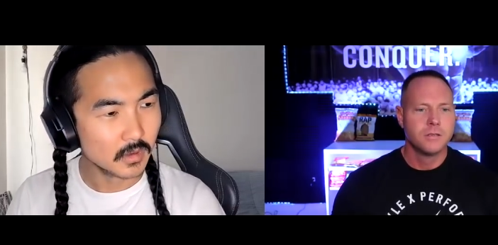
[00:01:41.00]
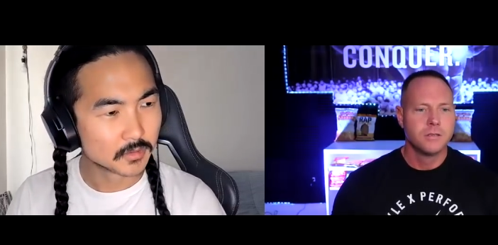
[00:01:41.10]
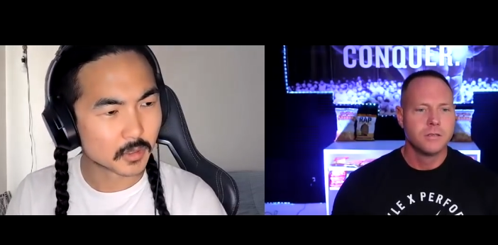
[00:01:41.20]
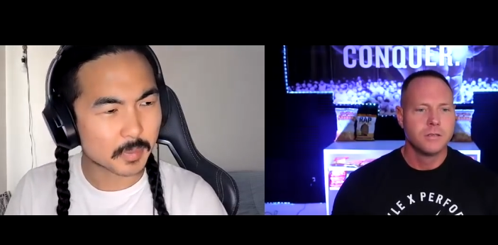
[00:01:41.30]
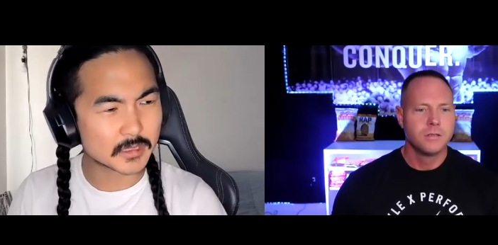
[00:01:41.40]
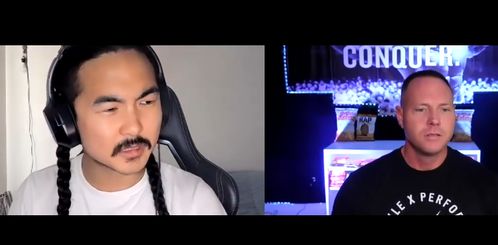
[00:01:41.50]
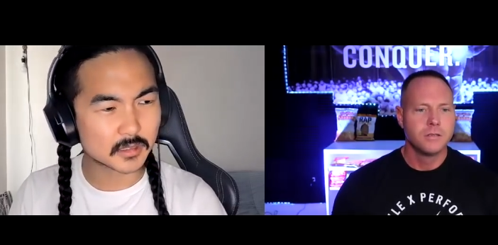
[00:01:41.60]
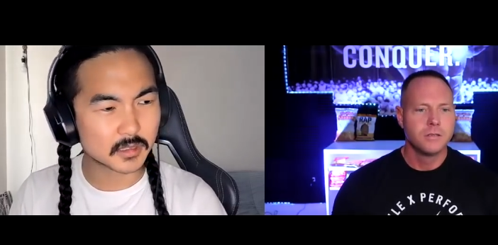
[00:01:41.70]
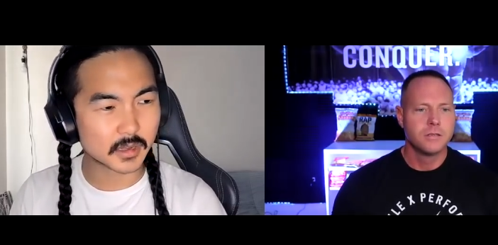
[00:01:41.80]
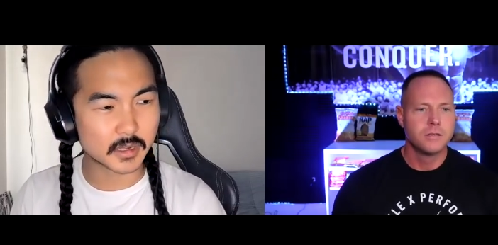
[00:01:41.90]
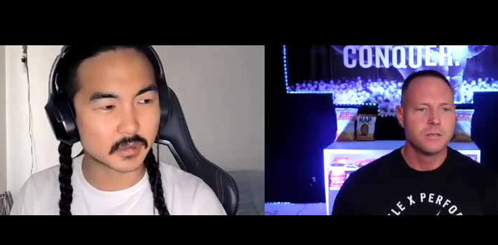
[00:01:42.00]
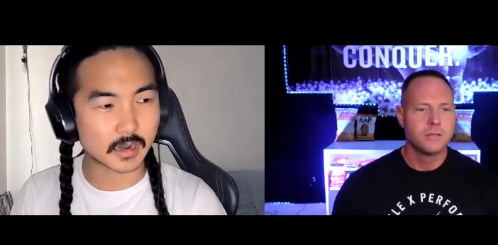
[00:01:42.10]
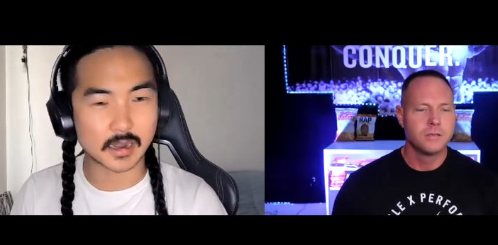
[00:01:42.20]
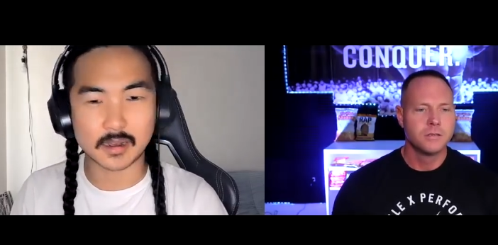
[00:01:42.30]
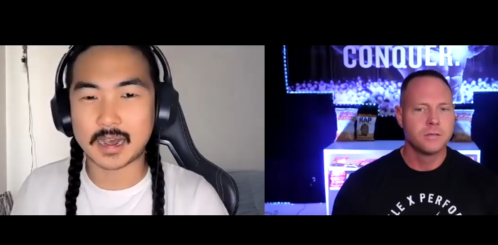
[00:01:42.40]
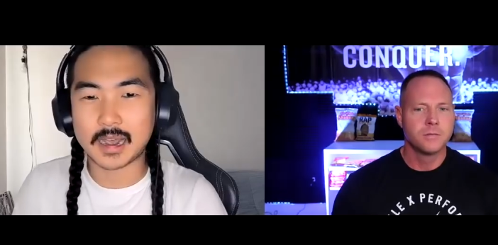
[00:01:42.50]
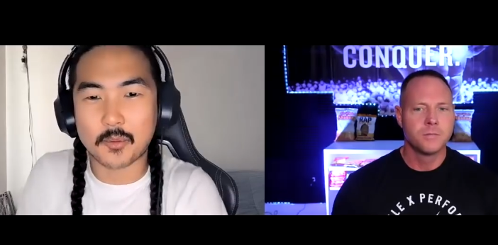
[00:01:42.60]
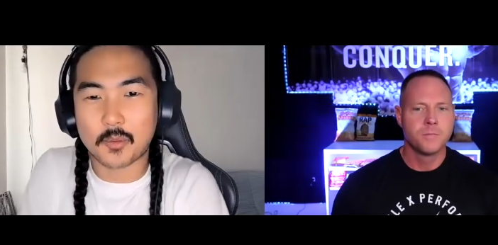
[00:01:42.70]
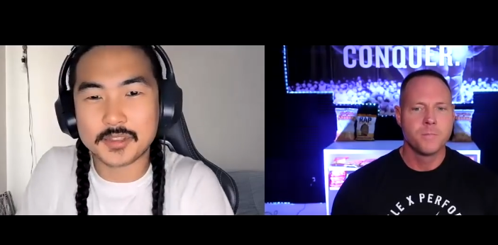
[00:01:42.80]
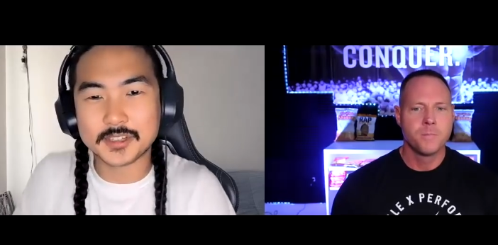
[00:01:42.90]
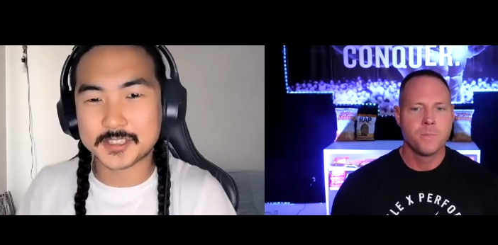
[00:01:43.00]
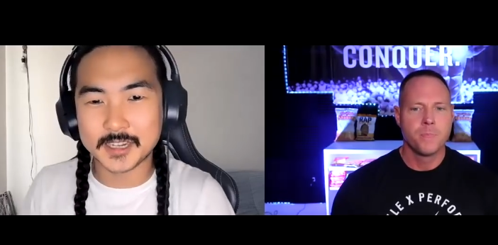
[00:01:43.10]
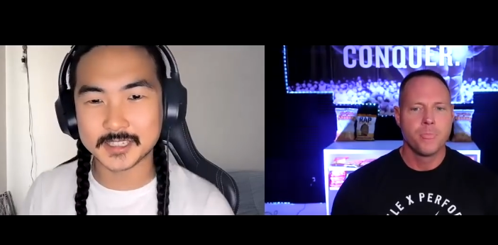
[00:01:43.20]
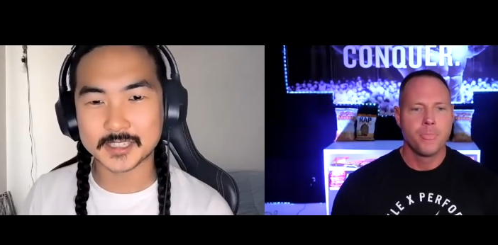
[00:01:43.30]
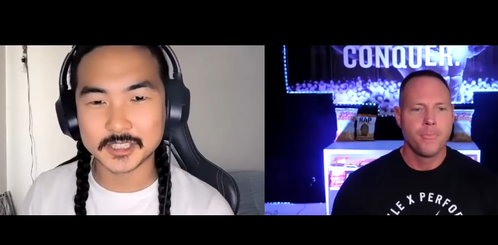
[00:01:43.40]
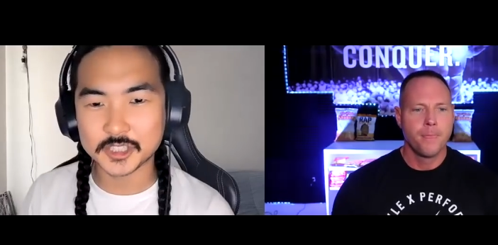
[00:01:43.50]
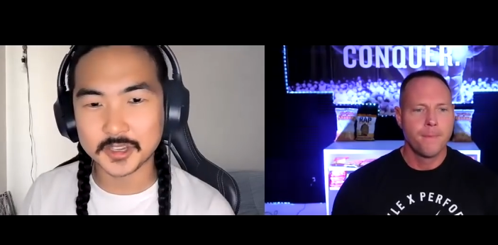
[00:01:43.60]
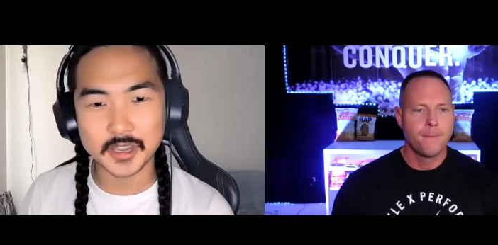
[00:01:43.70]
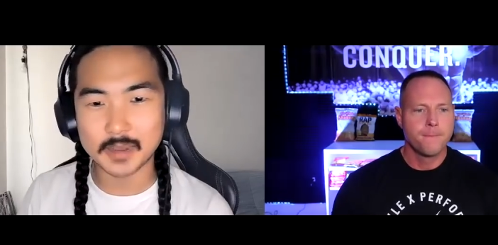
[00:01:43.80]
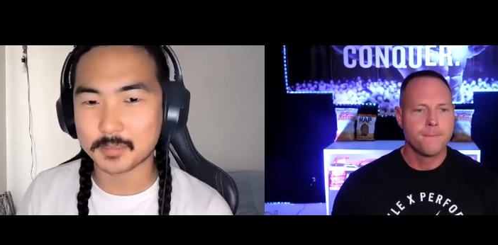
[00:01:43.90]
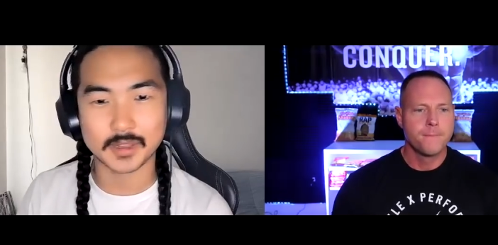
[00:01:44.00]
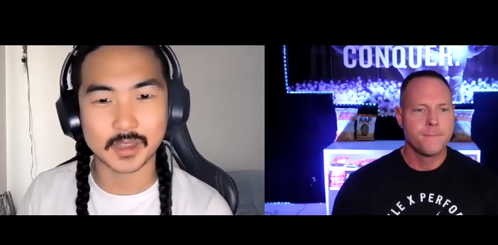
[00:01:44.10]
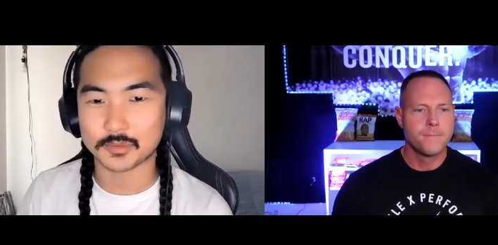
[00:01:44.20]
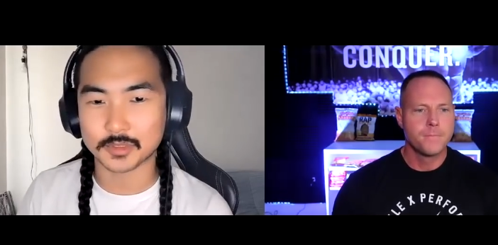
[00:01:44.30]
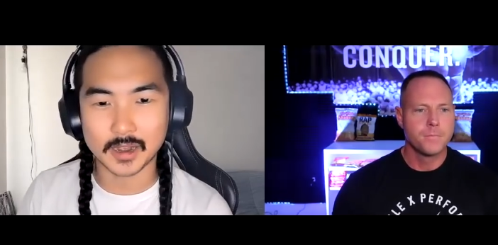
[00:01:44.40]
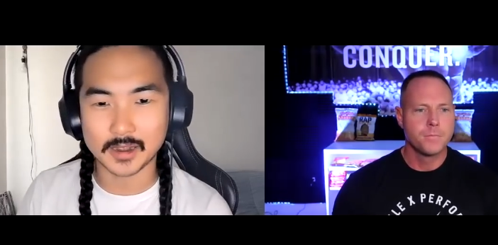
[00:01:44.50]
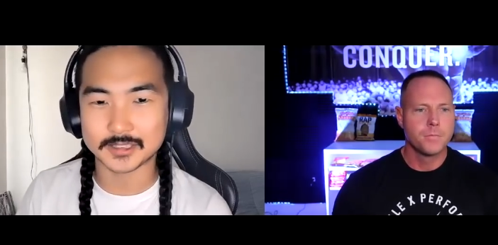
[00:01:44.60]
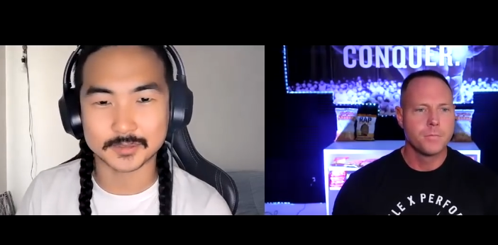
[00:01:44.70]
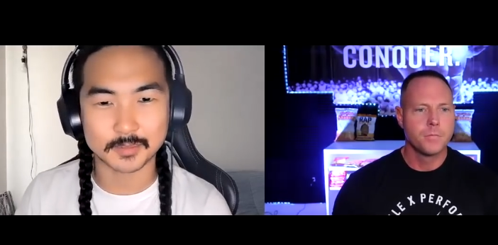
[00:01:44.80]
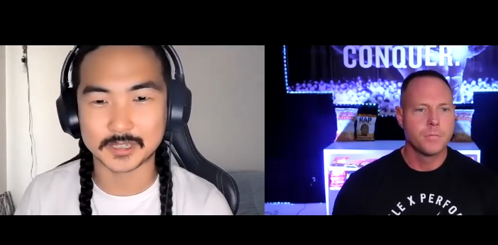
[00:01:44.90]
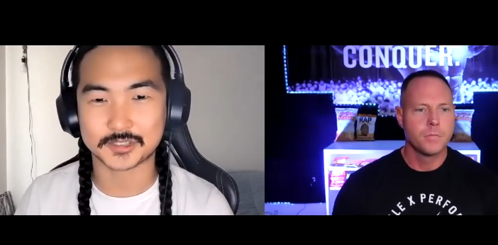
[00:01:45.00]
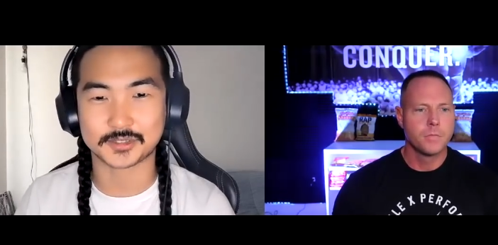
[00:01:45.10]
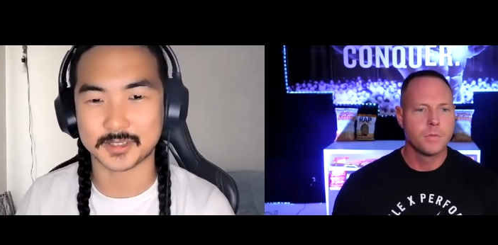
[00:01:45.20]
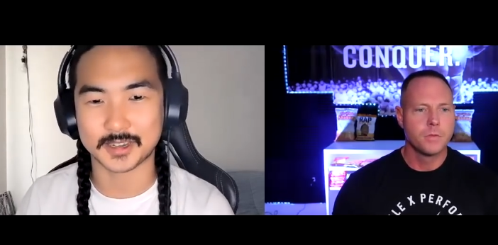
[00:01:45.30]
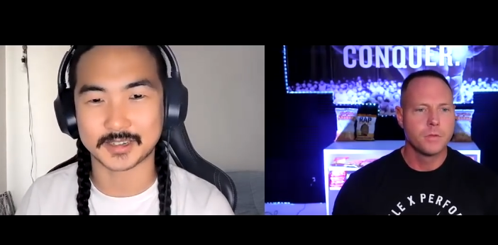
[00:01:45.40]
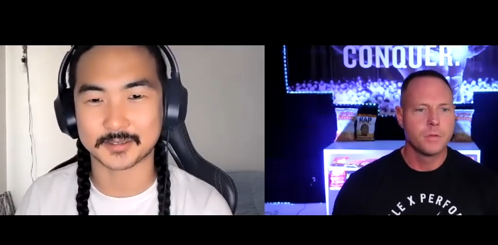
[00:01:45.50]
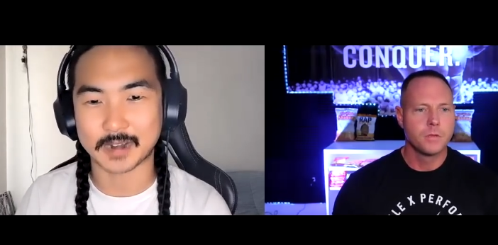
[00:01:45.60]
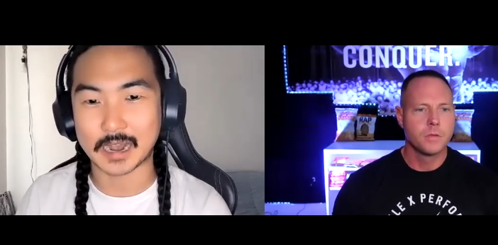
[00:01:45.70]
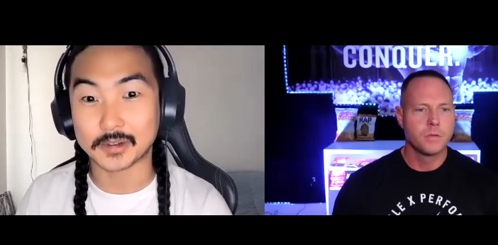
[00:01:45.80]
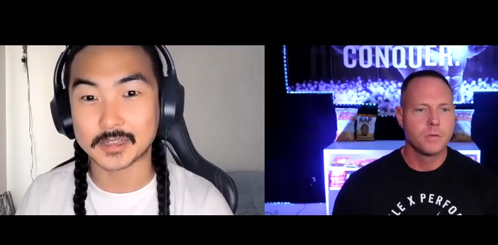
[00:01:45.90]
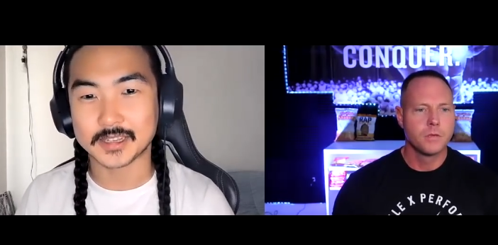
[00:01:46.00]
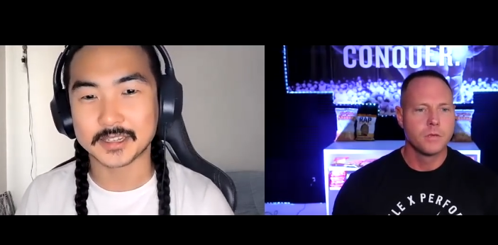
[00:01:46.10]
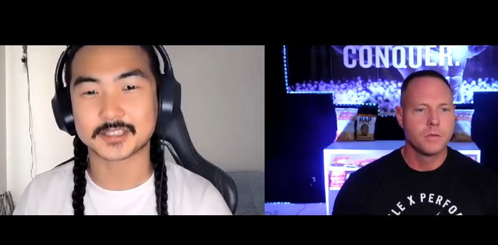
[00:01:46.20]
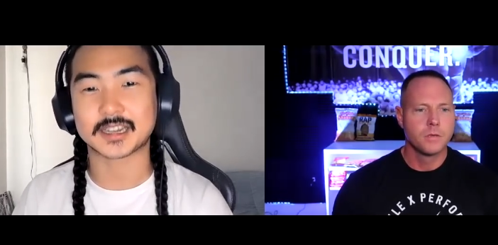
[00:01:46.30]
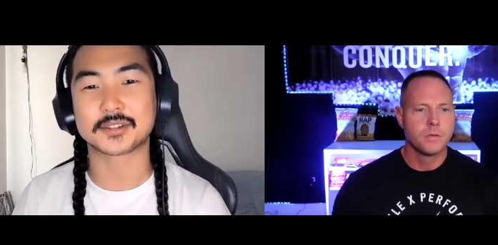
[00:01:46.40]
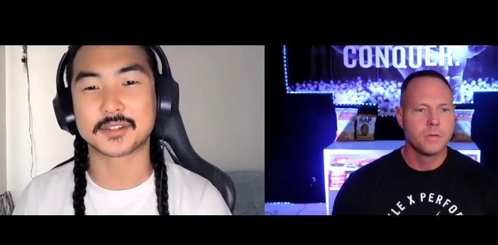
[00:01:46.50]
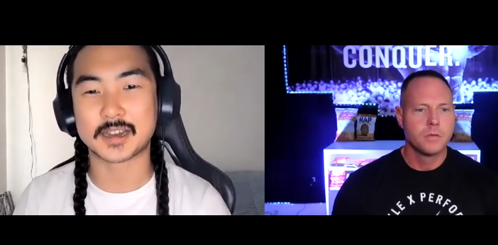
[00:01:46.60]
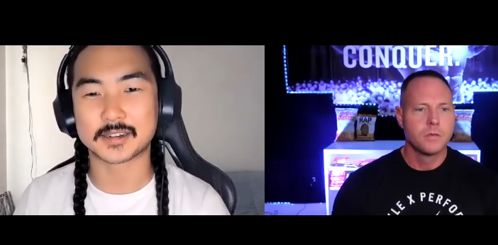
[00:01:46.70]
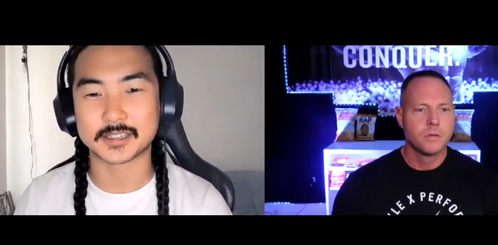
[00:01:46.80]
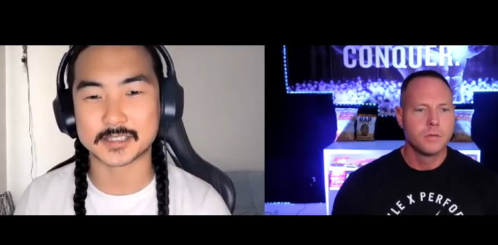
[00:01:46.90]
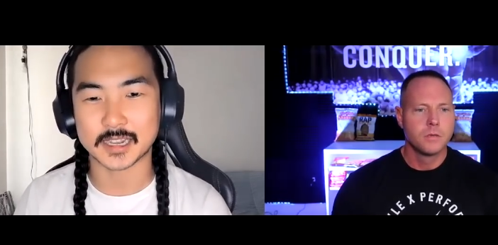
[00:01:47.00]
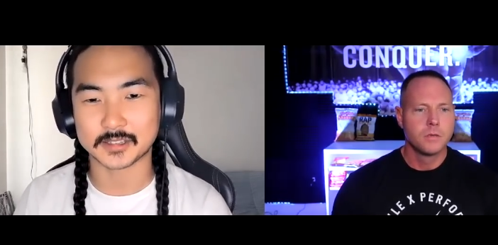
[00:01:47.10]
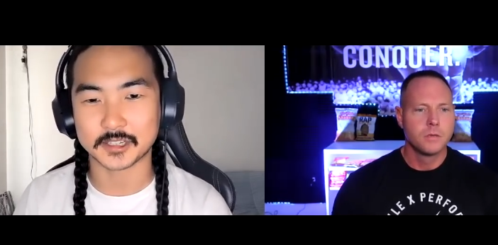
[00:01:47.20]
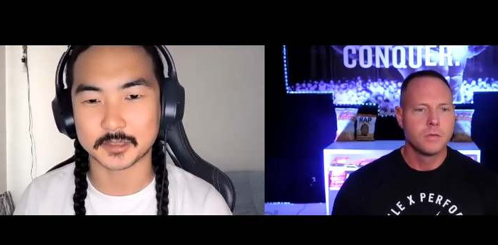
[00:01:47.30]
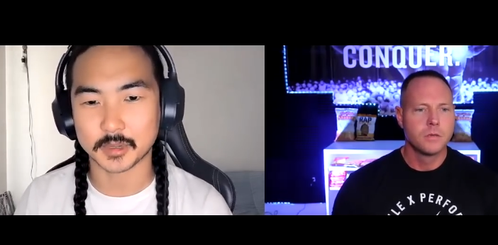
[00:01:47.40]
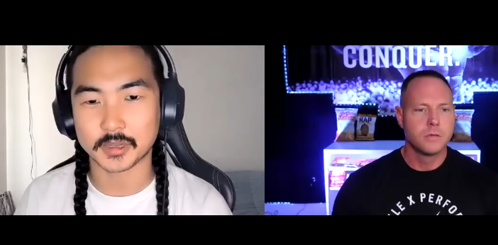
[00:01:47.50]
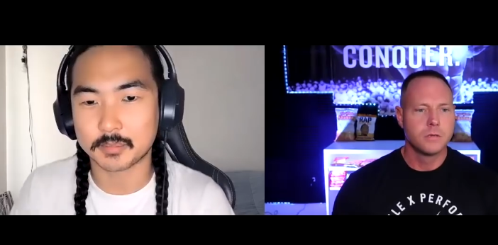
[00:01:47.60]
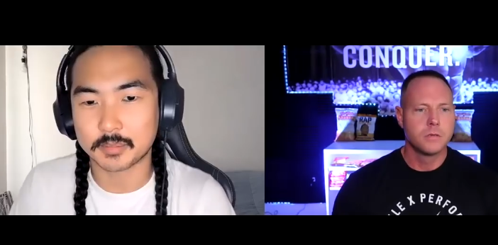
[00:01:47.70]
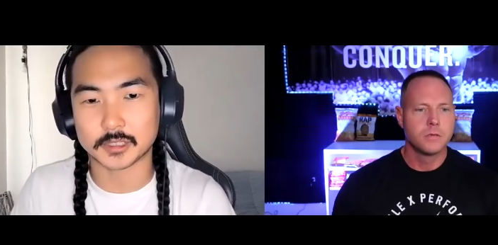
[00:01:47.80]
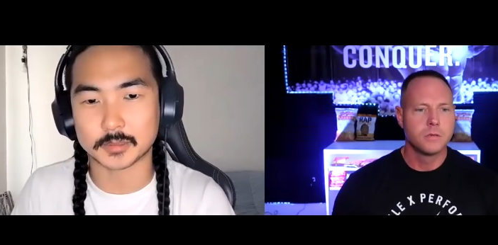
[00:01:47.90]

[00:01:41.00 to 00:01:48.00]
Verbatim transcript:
Speaker 1: they're basically like I I, I want to say it's like a JIT camp, but like not as much like rowdiness. I don't know how to exactly explain it, but it's